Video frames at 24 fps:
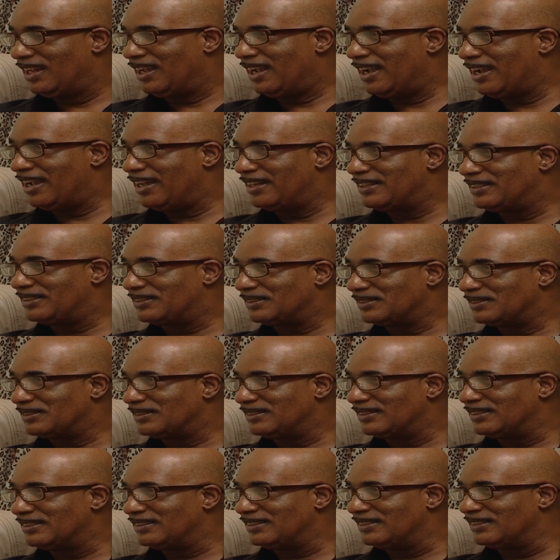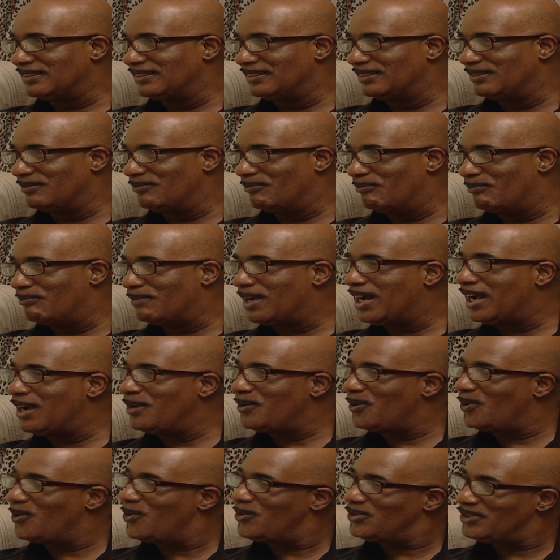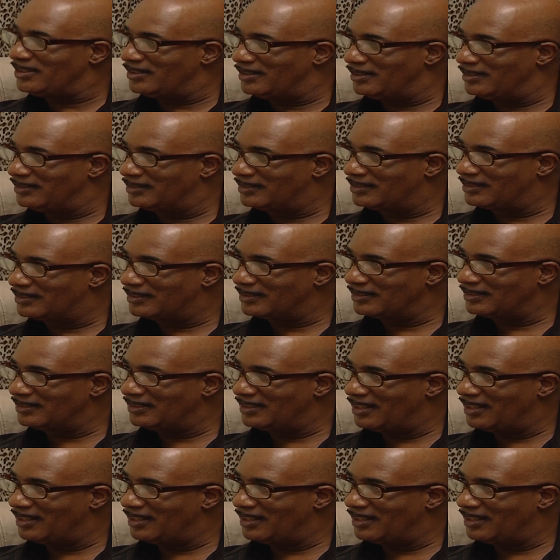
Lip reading: And my audience,